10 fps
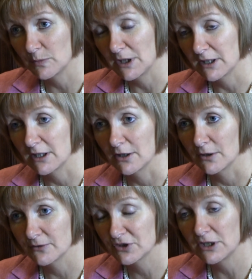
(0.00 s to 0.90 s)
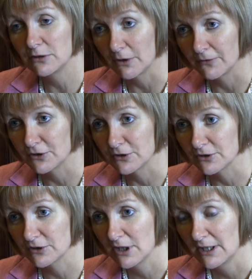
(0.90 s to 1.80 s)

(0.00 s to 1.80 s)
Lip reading: making of senior officers